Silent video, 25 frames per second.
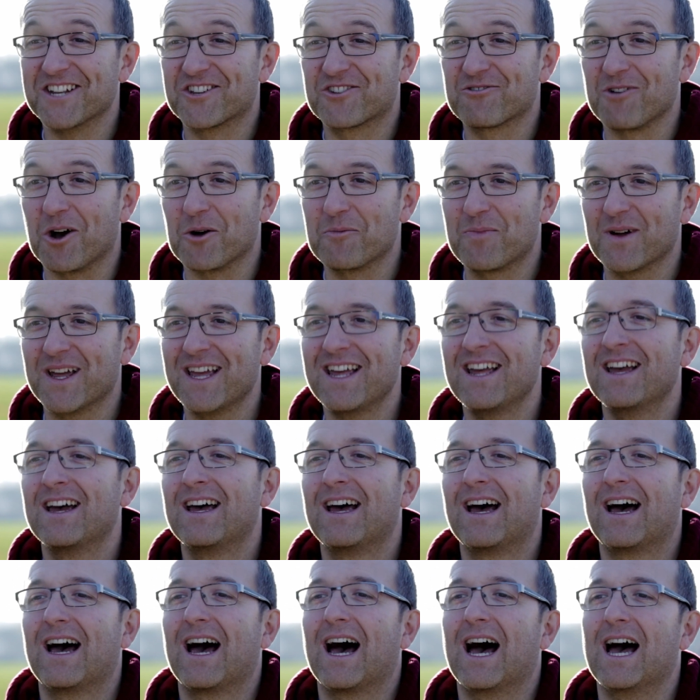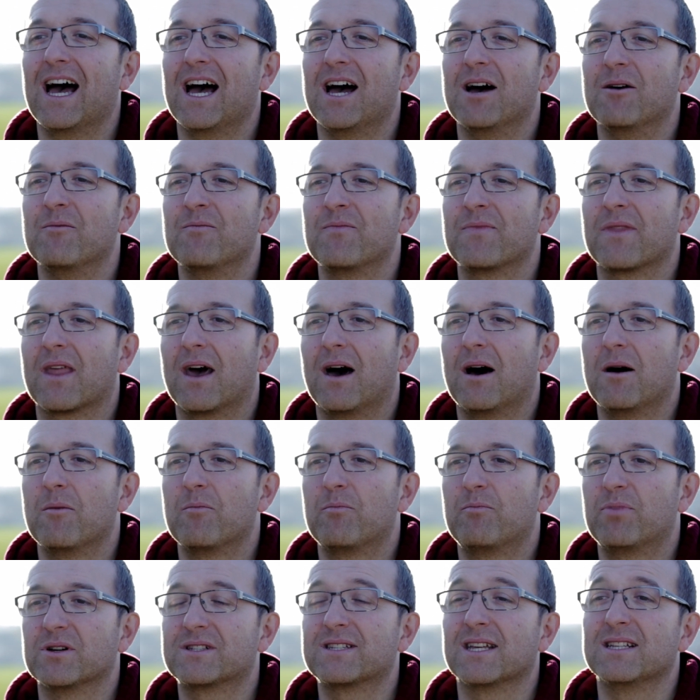kids rugby. Um,
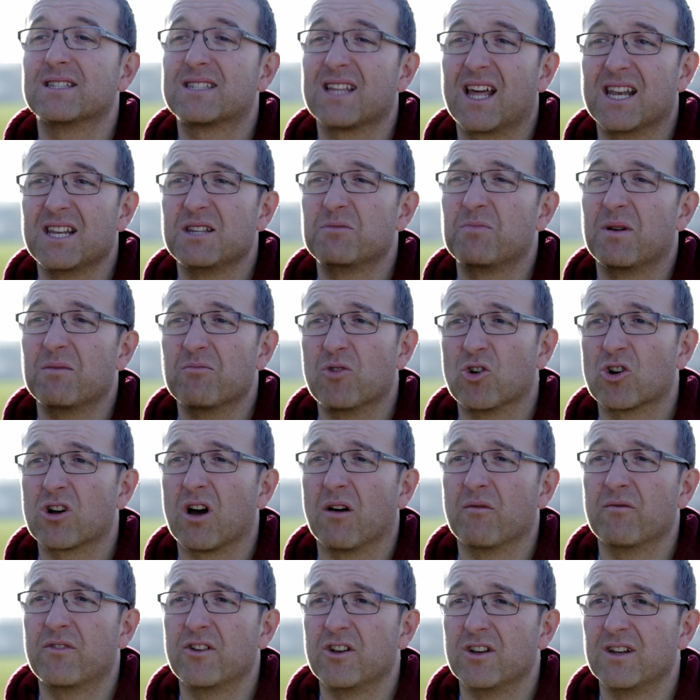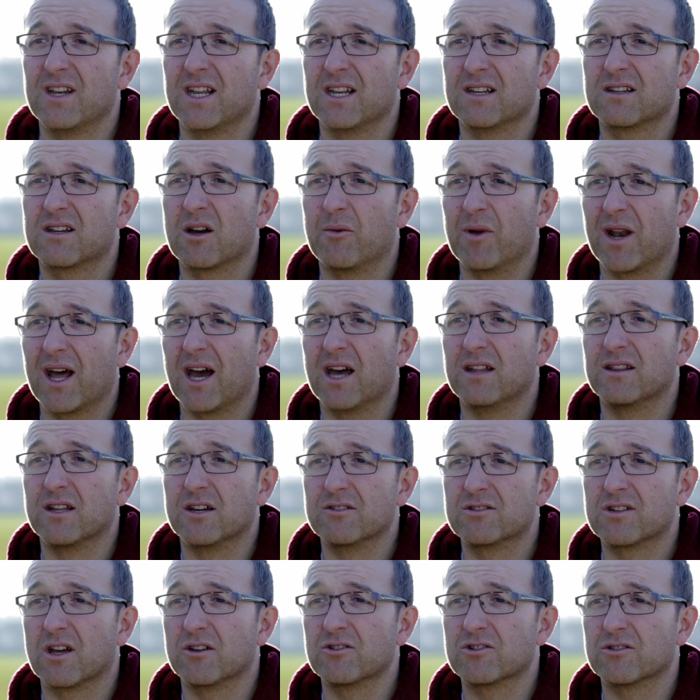but since then, he's been more confident in coming out in
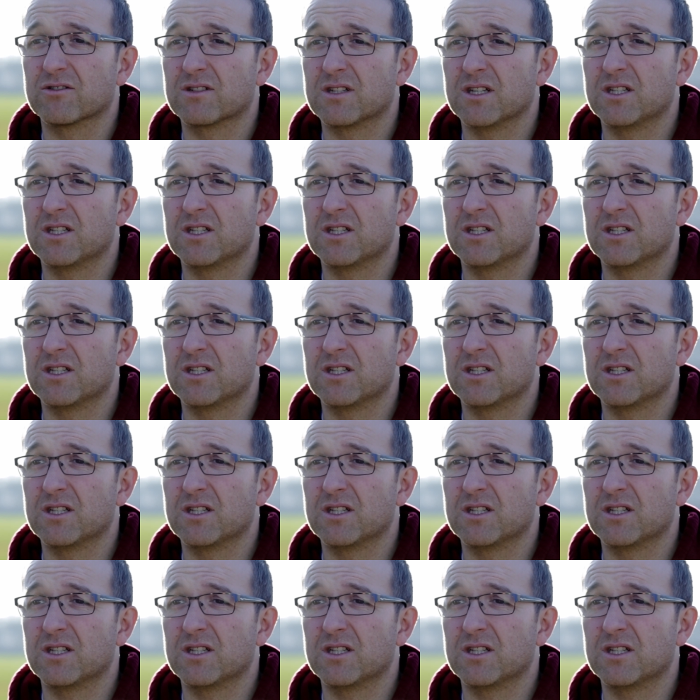those social